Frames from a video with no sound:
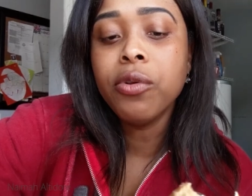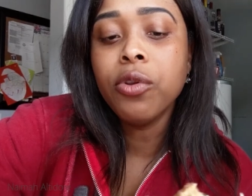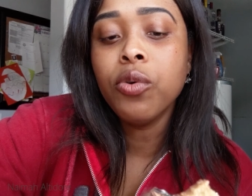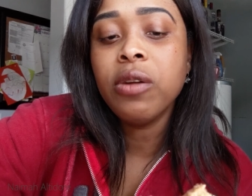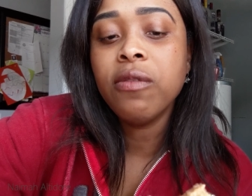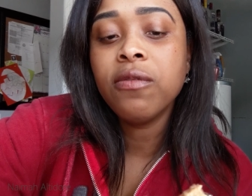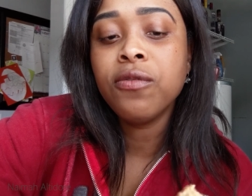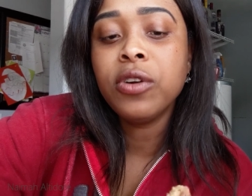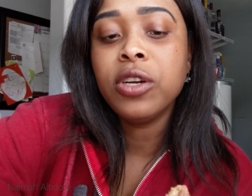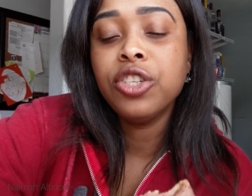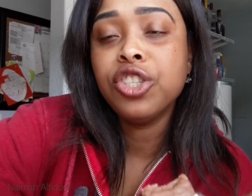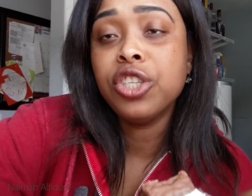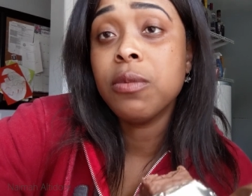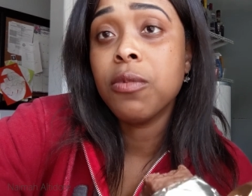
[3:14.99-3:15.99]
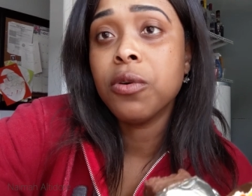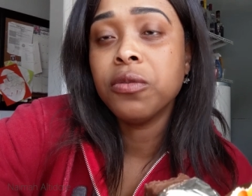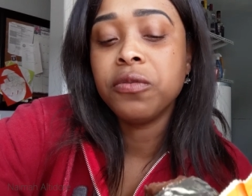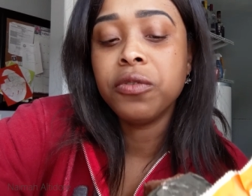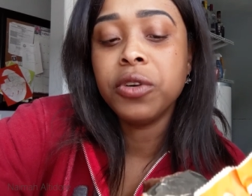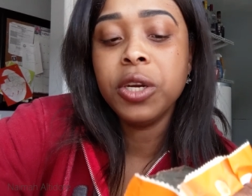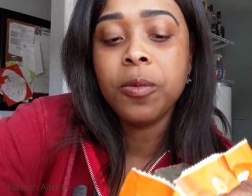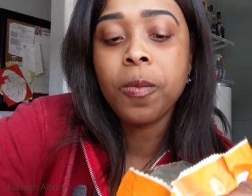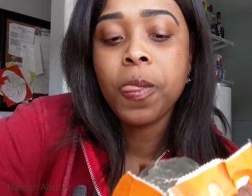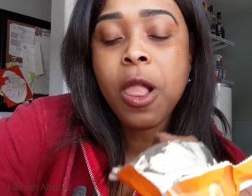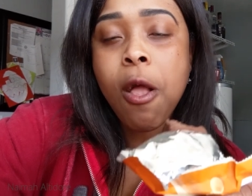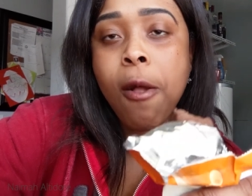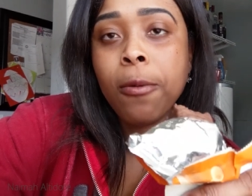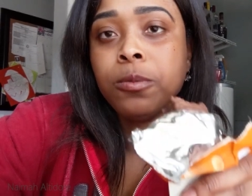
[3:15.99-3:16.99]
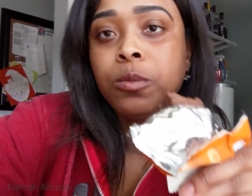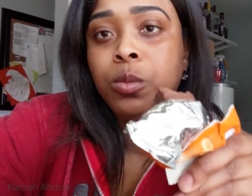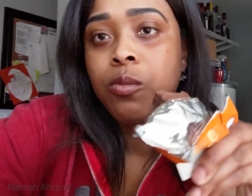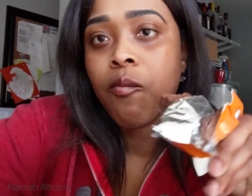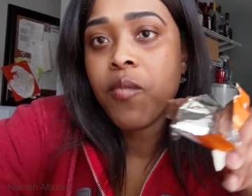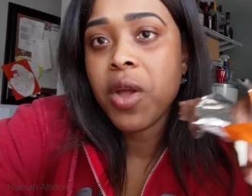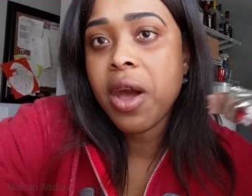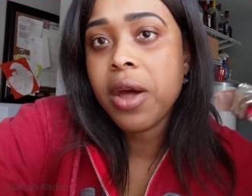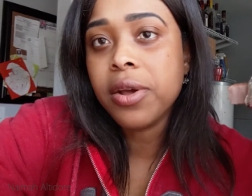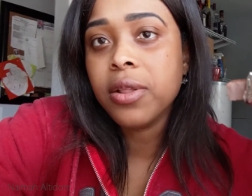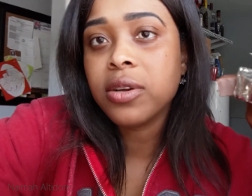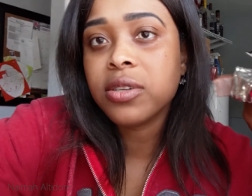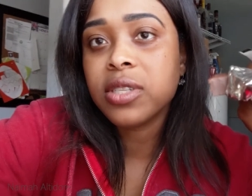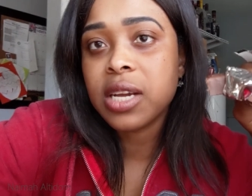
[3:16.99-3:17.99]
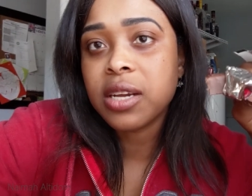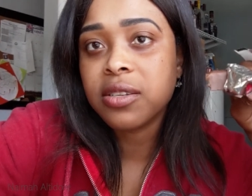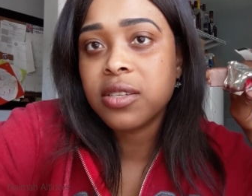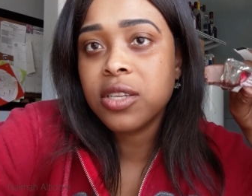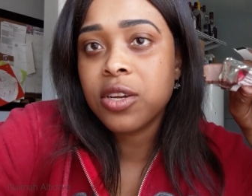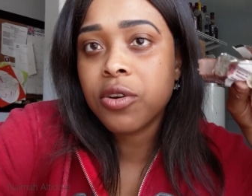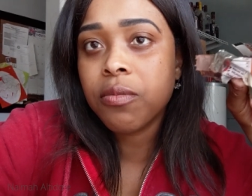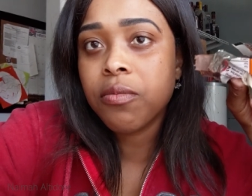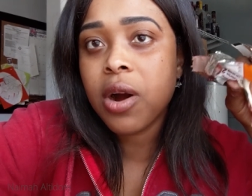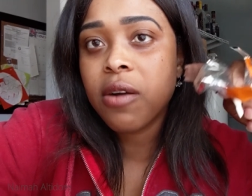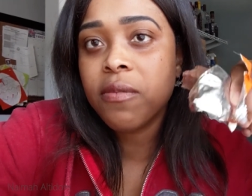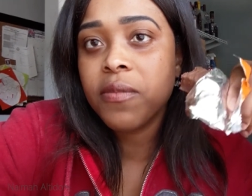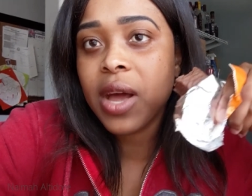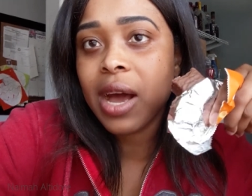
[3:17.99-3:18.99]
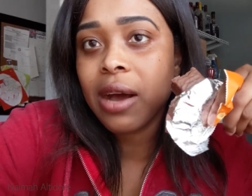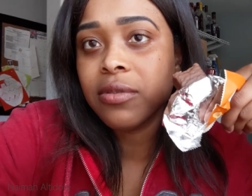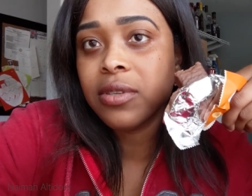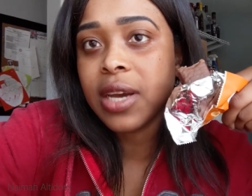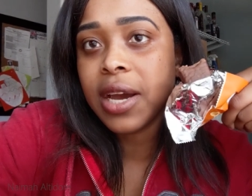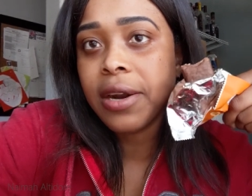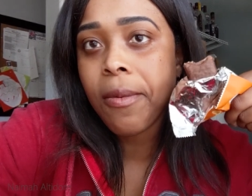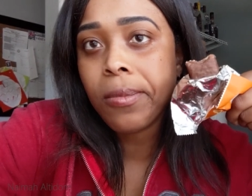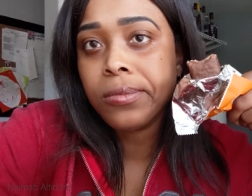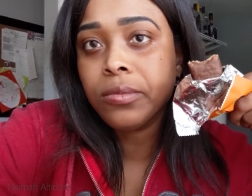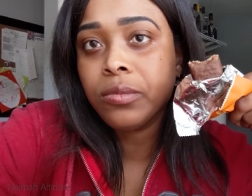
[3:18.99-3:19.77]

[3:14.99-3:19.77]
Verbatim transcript: Gluten-free, G M O-free, and it looks like a Snicker bar from the outside.